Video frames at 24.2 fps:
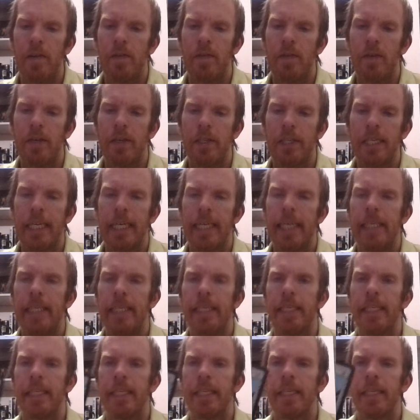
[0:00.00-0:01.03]

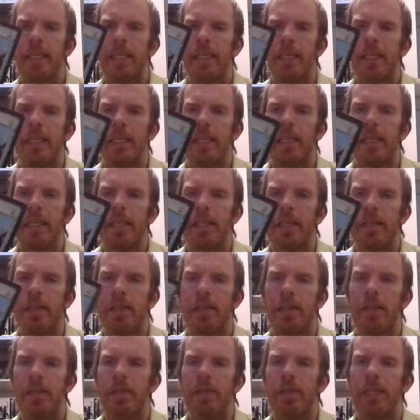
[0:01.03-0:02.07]
Volcanic
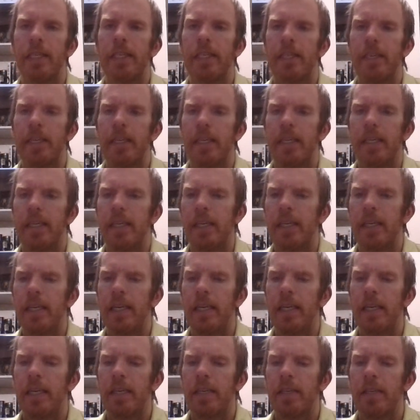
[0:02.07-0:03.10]
Servant.
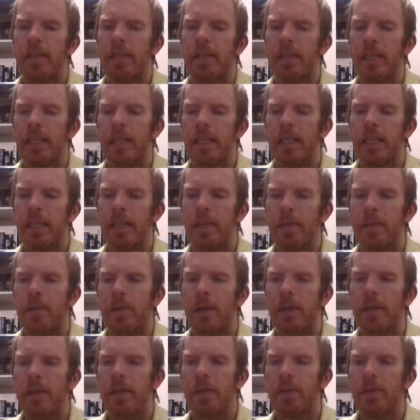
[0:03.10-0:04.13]
It's a
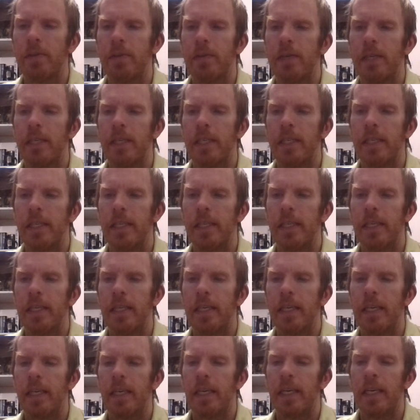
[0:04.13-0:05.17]
1/3
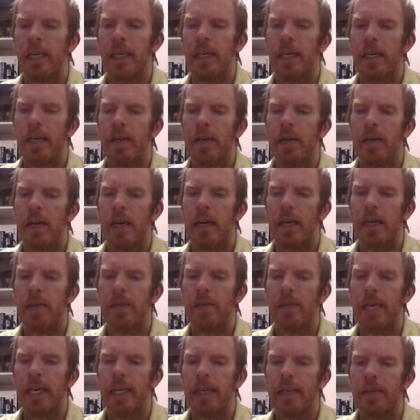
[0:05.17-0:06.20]

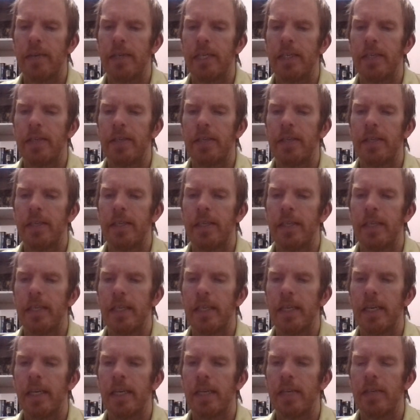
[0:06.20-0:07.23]
artifact creature, a
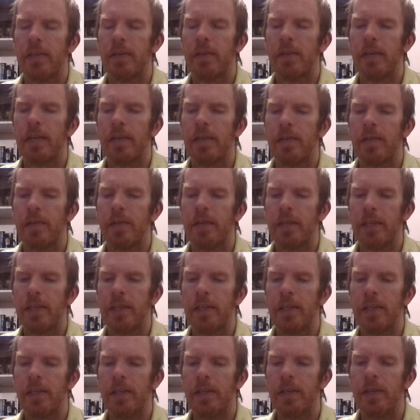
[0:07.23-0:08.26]
construct for
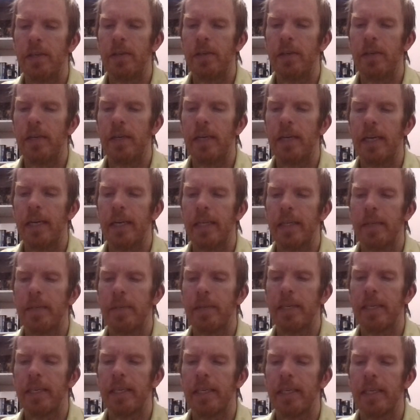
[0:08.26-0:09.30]
2. At the
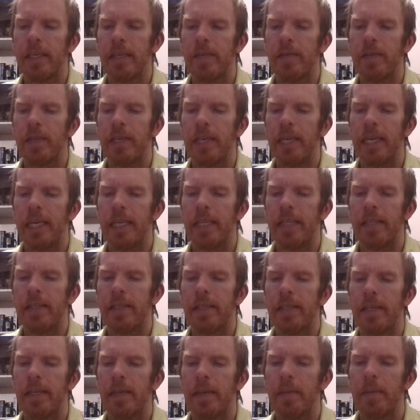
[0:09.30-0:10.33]
beginning of your end
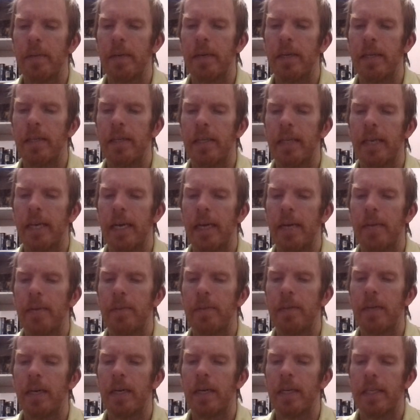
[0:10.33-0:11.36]
step, untap
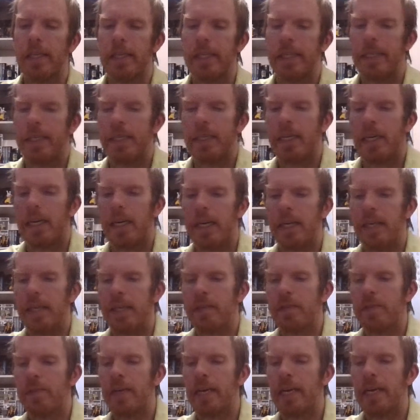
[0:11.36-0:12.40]
target
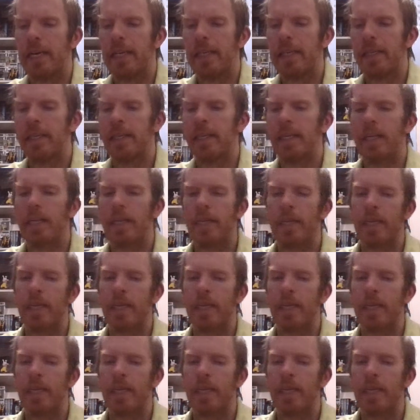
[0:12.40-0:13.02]
artifact.